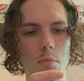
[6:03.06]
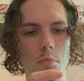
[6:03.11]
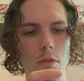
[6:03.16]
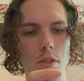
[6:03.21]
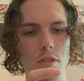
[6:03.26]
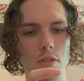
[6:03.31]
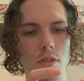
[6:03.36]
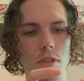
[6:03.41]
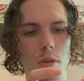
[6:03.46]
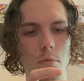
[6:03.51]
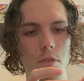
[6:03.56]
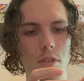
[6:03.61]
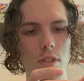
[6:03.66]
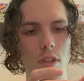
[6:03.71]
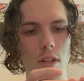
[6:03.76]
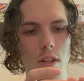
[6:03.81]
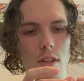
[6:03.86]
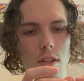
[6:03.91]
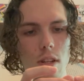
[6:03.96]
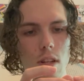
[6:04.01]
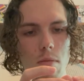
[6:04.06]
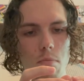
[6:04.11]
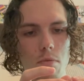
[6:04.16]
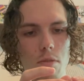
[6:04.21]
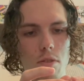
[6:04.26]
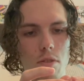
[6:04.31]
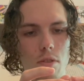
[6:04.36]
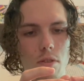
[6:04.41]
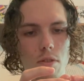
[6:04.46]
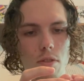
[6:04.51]
into double-sided tape.
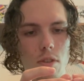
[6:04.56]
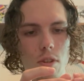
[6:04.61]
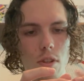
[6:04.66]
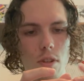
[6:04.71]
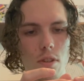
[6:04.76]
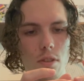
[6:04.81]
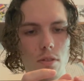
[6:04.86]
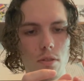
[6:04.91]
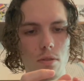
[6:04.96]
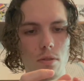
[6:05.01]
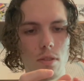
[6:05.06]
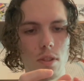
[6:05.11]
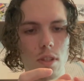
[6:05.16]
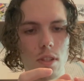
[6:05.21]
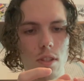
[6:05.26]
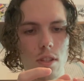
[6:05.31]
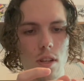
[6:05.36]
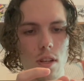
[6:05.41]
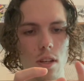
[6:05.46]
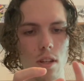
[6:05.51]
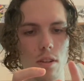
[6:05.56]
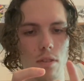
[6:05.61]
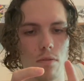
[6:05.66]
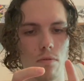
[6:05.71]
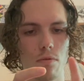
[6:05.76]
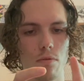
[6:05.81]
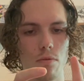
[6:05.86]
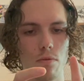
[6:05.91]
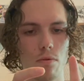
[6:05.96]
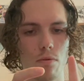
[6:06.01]
So all you're going to do is kind of
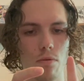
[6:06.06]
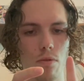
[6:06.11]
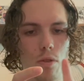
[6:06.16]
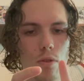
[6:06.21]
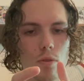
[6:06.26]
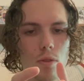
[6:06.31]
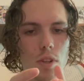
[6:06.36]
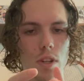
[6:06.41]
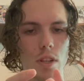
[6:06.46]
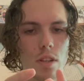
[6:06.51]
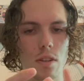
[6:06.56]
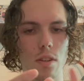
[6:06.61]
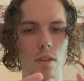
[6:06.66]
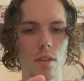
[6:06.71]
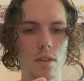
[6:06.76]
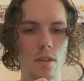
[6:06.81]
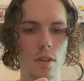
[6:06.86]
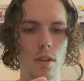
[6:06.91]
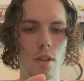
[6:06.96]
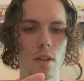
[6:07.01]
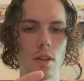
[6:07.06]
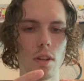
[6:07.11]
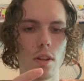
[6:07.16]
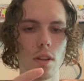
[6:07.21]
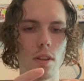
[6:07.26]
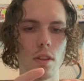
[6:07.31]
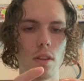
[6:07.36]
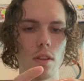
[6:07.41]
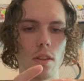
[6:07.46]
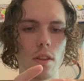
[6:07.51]
roll it.
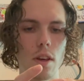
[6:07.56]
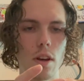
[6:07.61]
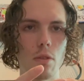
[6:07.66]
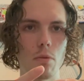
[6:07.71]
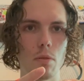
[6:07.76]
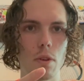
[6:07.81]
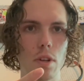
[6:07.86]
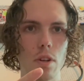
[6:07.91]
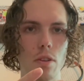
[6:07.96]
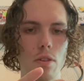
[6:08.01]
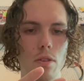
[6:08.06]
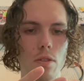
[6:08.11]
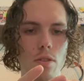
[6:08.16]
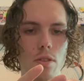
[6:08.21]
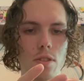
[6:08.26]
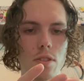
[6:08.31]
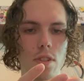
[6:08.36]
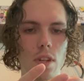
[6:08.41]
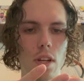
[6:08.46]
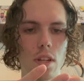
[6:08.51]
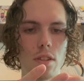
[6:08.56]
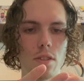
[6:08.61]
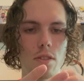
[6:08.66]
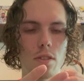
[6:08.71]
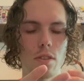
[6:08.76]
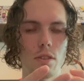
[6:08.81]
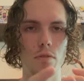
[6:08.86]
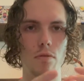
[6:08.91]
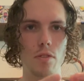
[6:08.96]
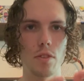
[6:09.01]
That way all sides
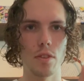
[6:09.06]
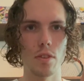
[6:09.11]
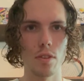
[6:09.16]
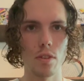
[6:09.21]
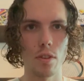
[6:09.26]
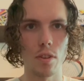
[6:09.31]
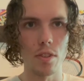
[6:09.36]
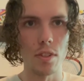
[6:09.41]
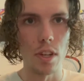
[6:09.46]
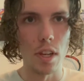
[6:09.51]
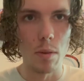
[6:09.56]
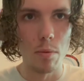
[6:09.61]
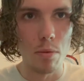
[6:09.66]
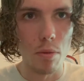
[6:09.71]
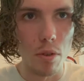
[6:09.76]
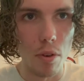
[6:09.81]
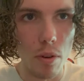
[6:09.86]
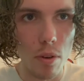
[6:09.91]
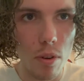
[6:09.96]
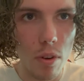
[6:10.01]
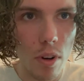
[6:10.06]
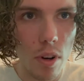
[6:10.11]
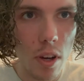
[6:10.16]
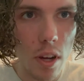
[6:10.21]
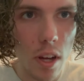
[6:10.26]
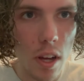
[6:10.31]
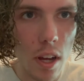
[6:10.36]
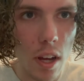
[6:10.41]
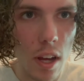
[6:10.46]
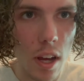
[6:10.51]
of your little tape roll
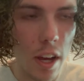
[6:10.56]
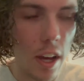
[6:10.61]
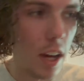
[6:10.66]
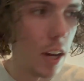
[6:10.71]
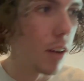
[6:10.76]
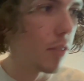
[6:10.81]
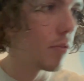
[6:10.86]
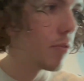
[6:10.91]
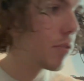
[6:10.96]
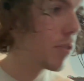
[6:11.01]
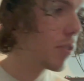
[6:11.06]
have